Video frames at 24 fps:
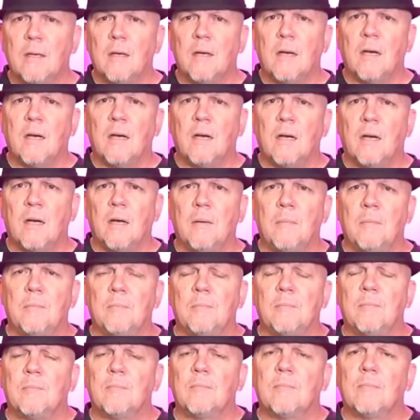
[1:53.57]

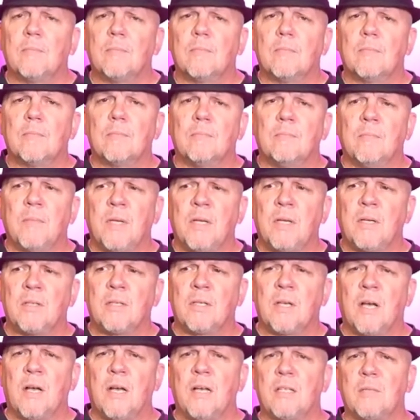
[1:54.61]
Um, because
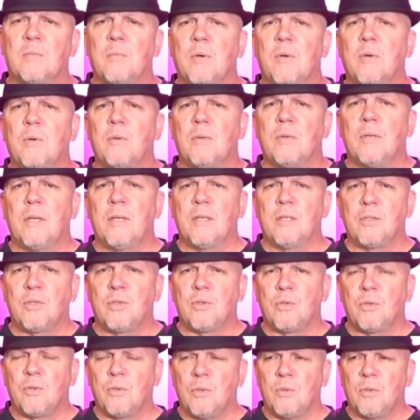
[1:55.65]
Cosmo is
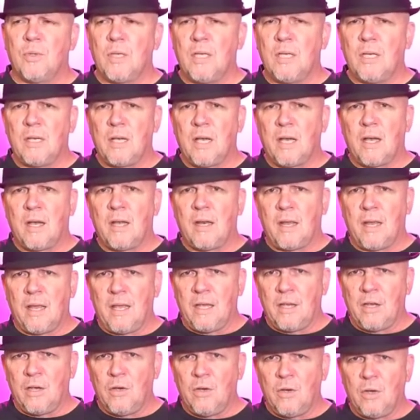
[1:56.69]
truly got
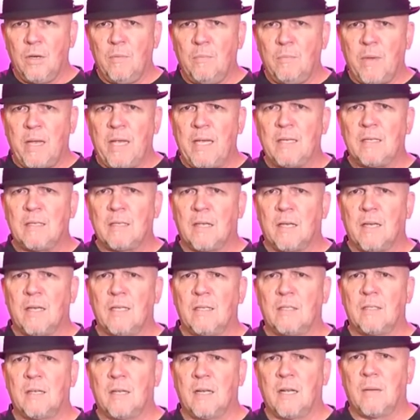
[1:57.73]
a good
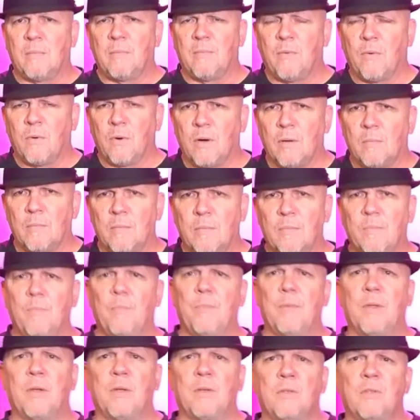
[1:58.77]
baseline set up for them.
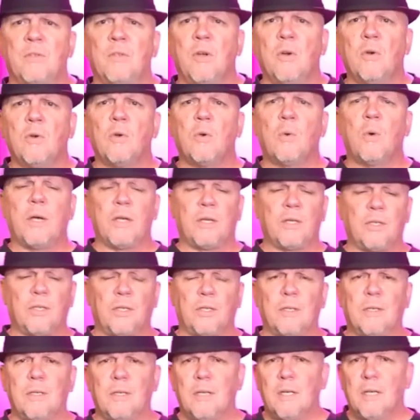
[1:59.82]
There's no
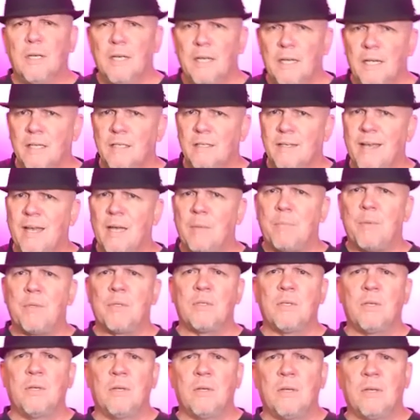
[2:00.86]
question his app
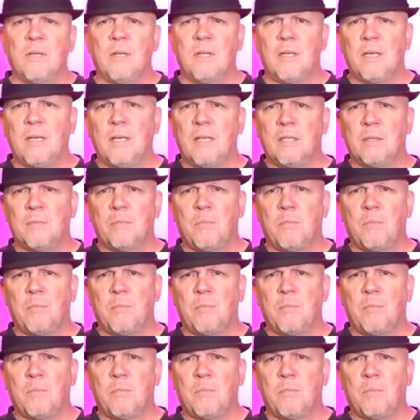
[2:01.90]
is good, his